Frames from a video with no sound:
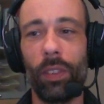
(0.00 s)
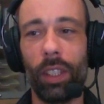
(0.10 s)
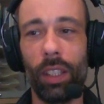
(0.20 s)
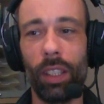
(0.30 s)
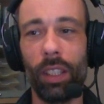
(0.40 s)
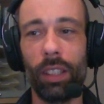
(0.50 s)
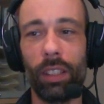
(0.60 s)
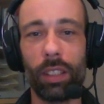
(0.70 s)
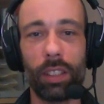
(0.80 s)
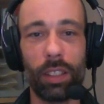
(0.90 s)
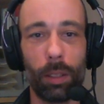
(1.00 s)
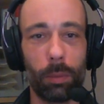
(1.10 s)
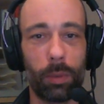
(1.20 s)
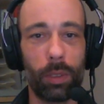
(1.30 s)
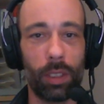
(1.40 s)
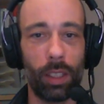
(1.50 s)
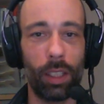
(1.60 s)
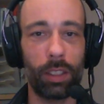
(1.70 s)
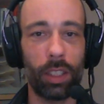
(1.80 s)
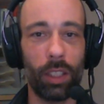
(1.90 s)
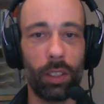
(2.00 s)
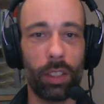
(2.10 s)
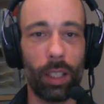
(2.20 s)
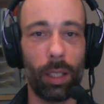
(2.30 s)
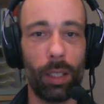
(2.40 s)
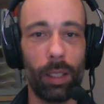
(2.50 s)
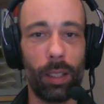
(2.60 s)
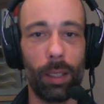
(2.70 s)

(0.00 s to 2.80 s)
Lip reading: and just some skills I